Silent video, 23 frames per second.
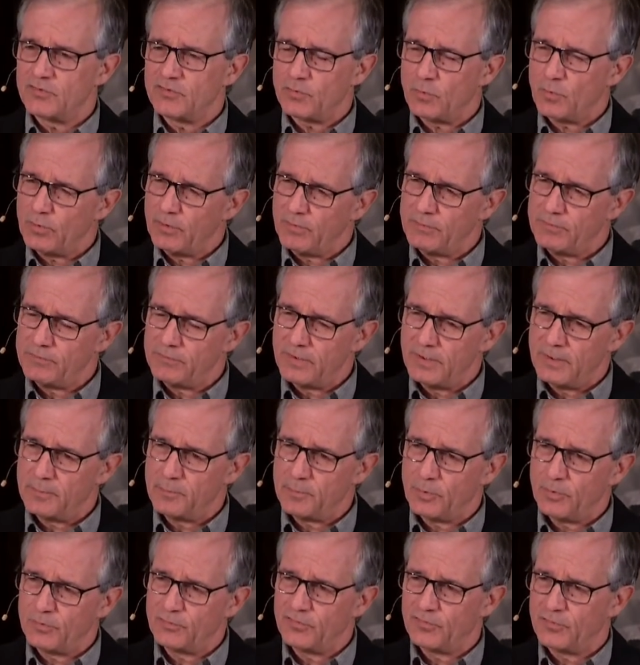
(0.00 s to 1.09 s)
sort
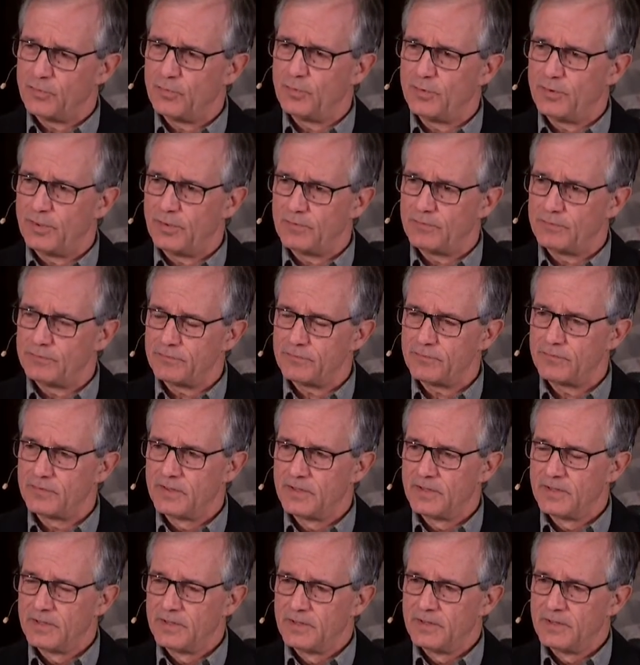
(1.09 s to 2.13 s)
of pursuit of